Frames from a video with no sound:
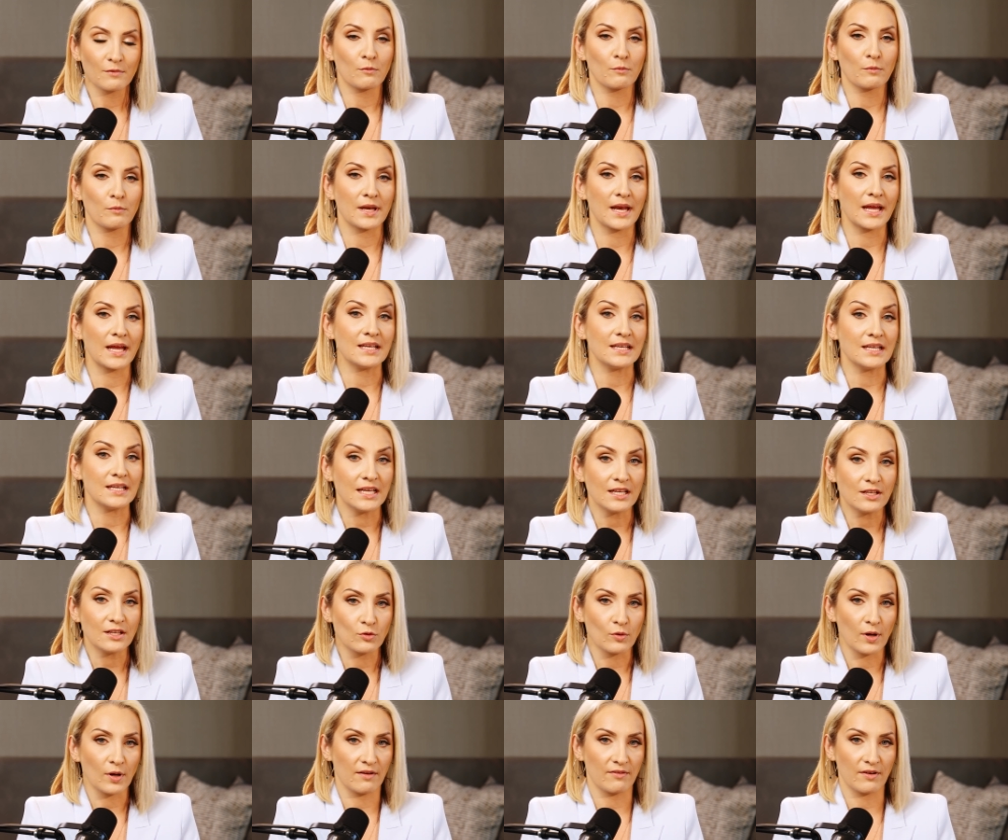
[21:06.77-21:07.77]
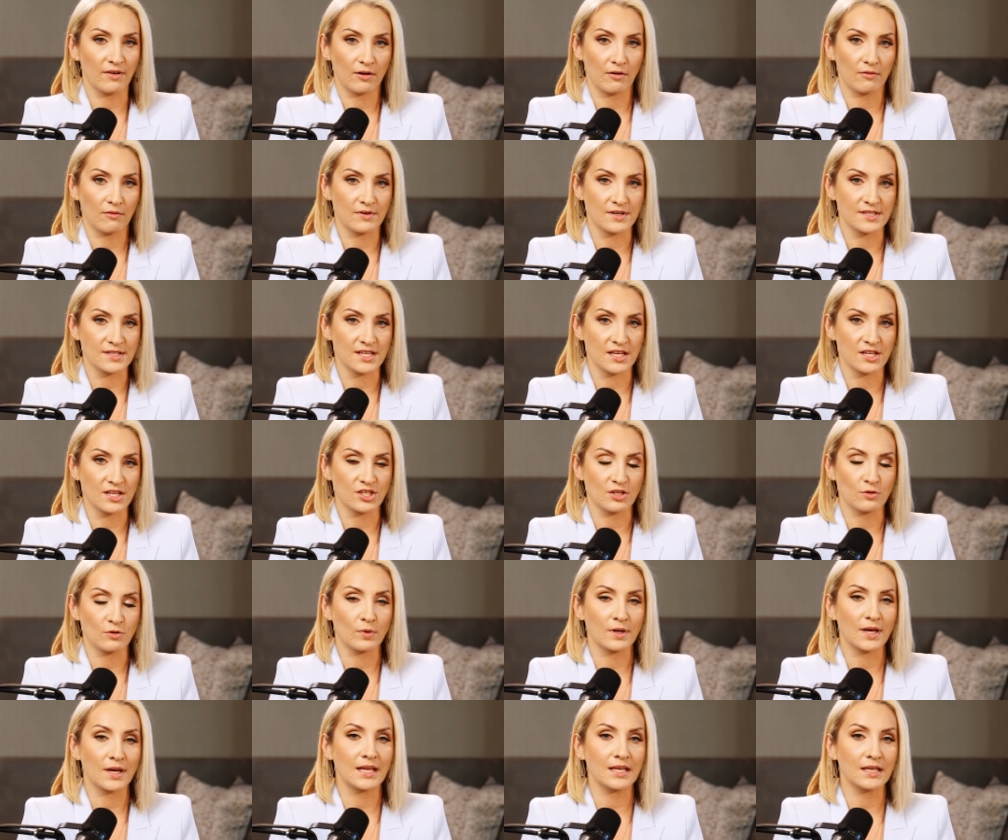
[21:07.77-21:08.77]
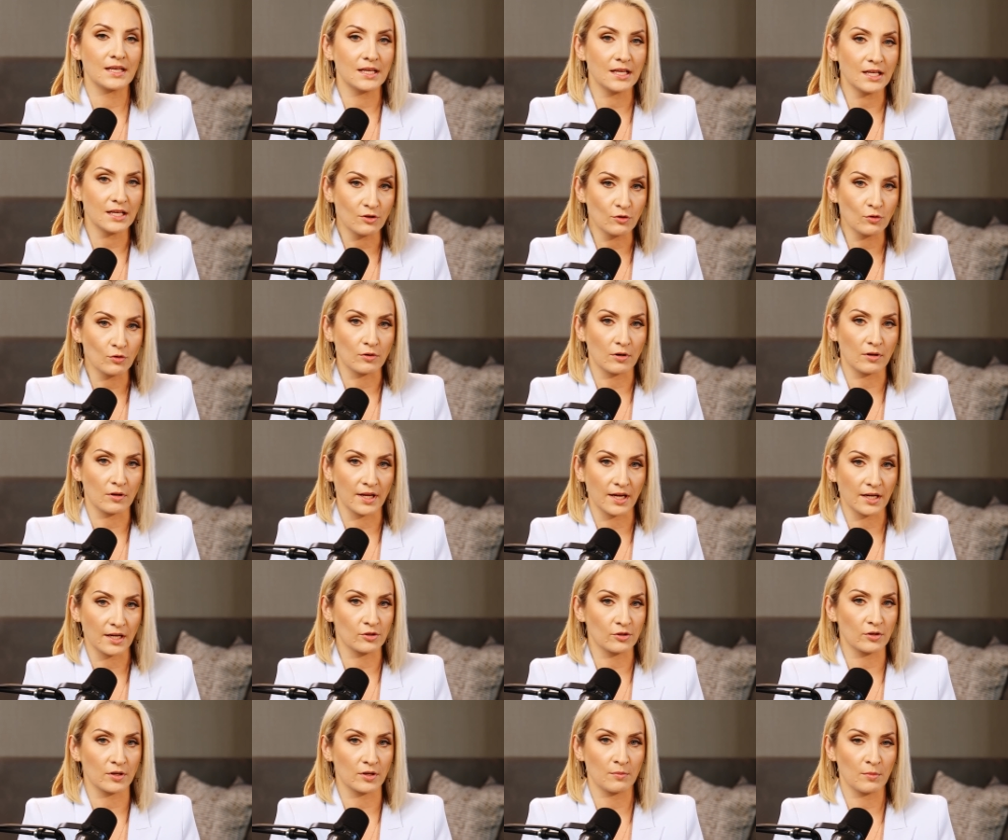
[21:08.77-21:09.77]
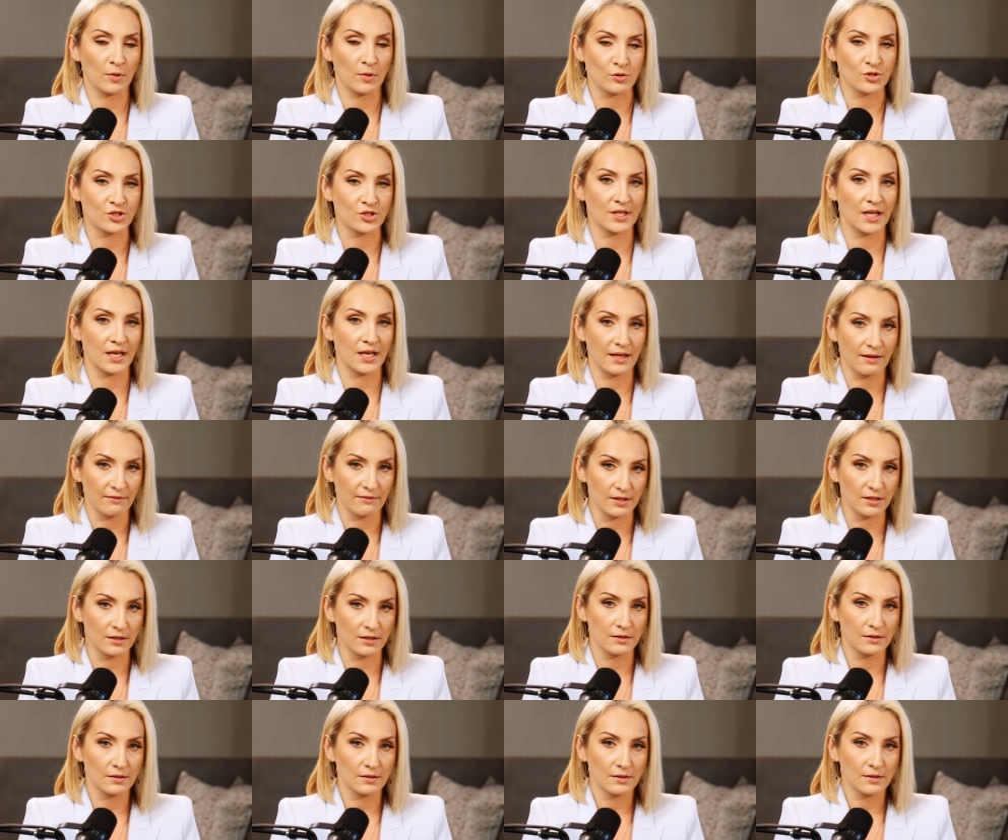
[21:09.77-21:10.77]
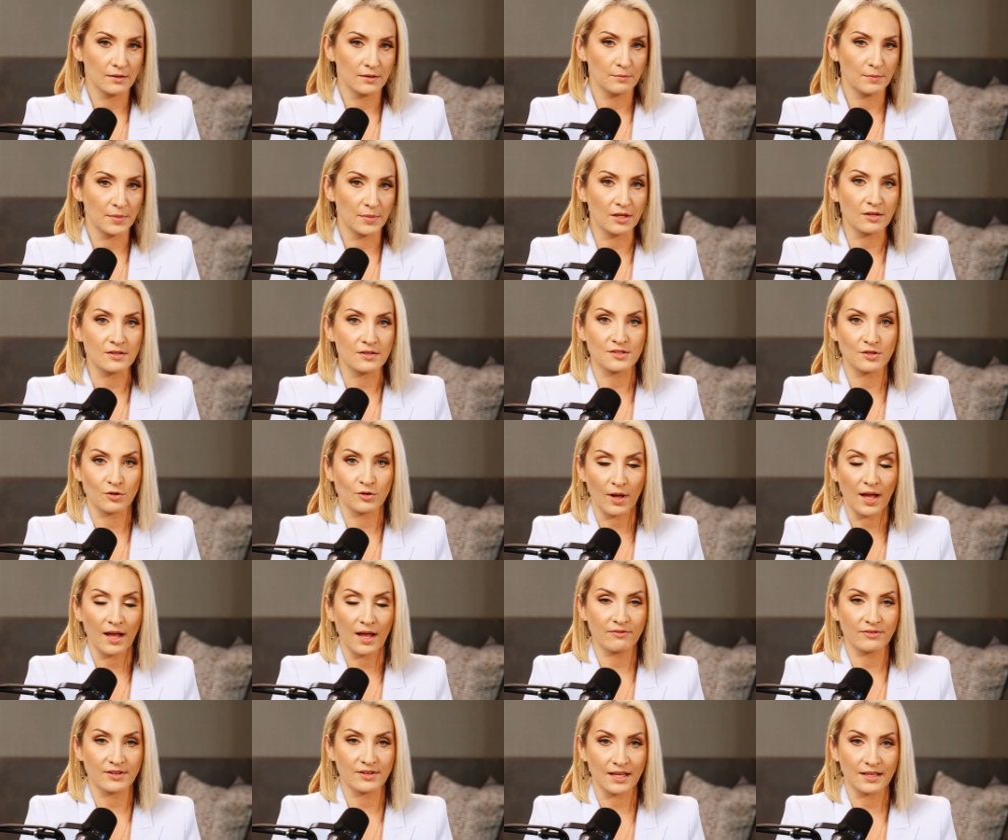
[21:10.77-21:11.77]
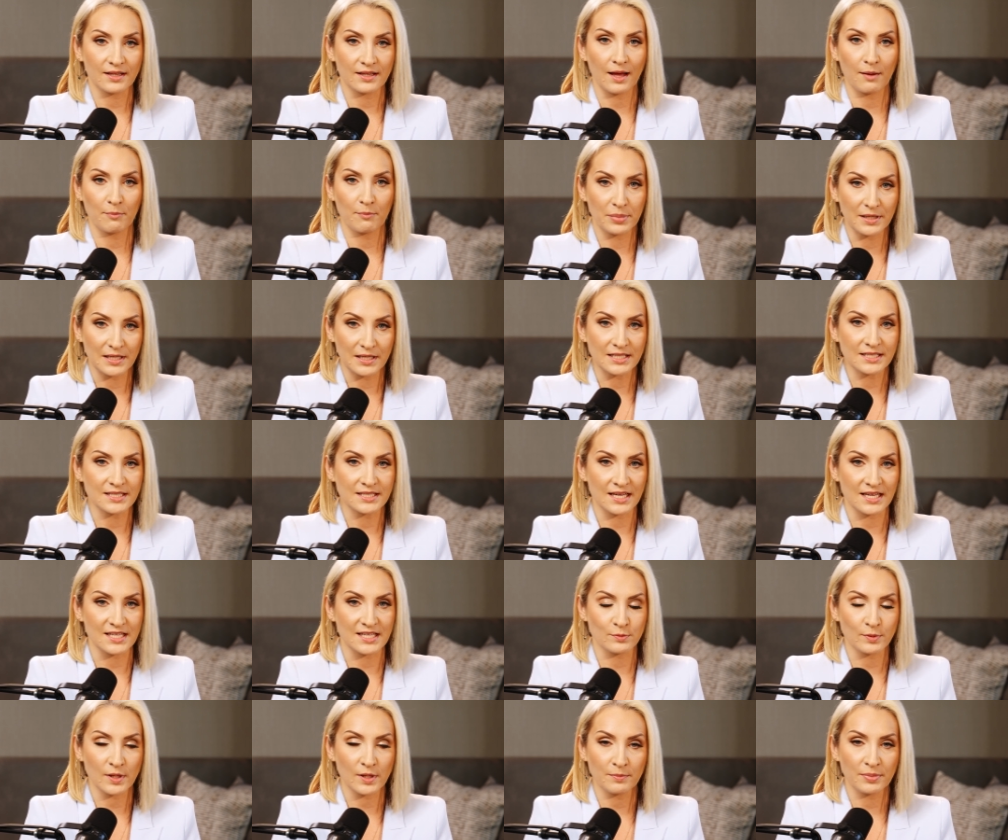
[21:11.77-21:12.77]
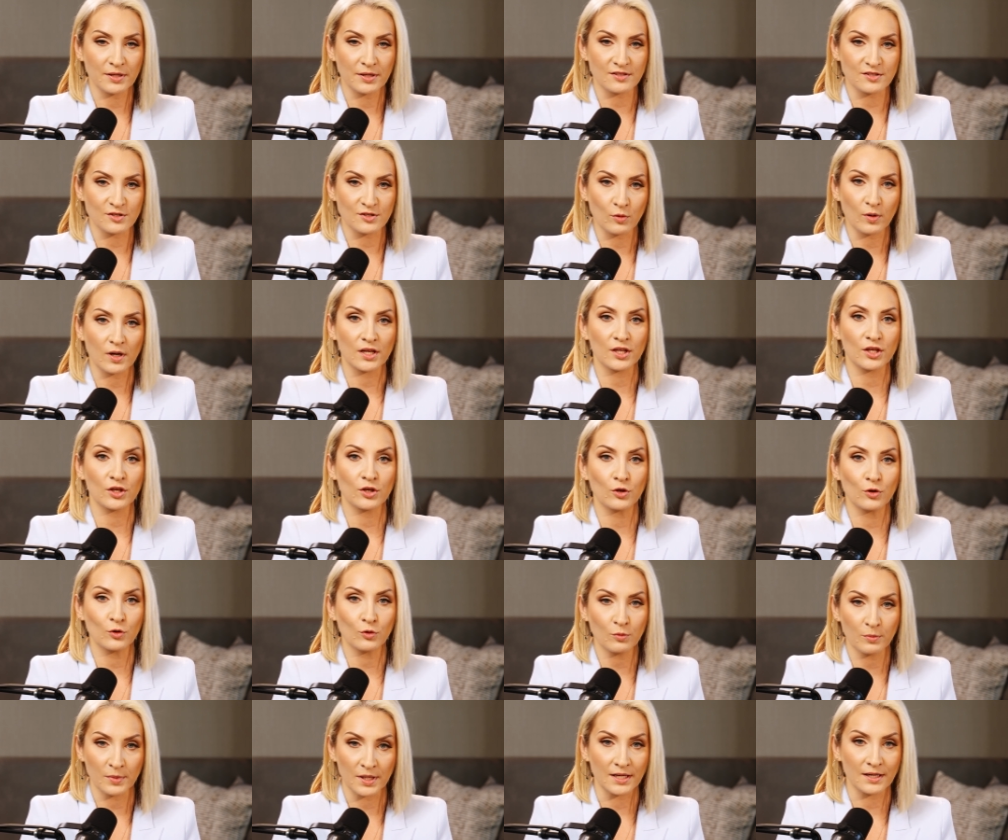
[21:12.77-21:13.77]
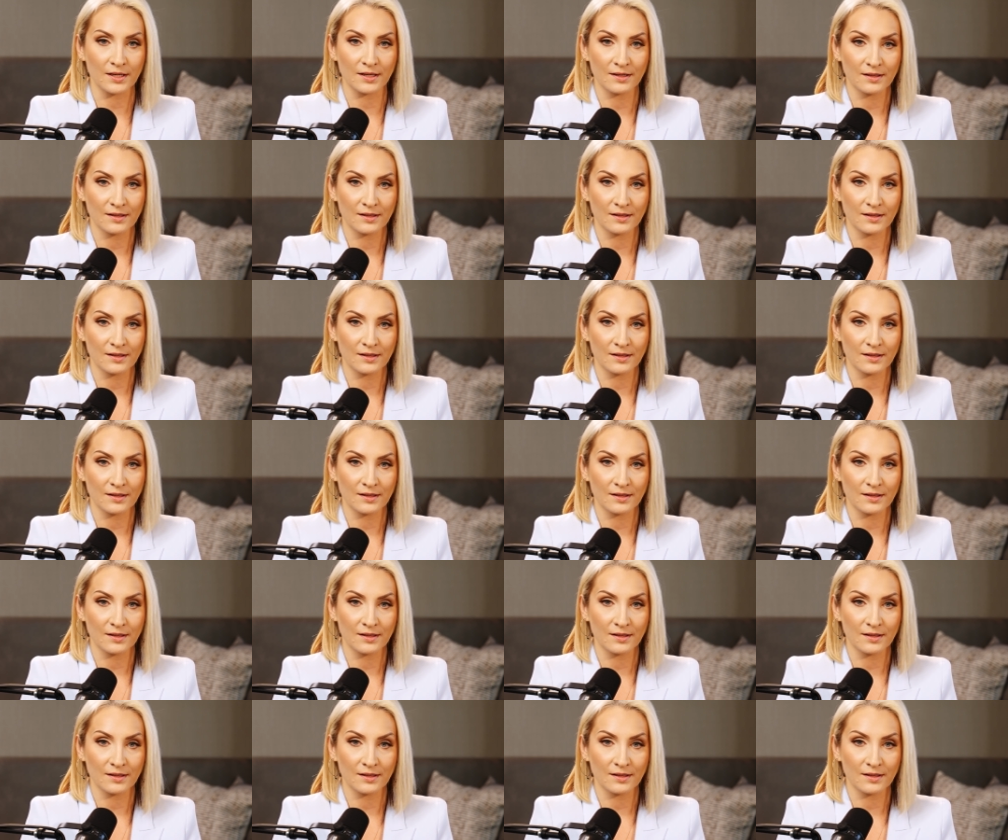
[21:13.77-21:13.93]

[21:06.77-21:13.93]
I need to have a conversation, when I need to connect on emotional level, because you have that ability as well, because you are human.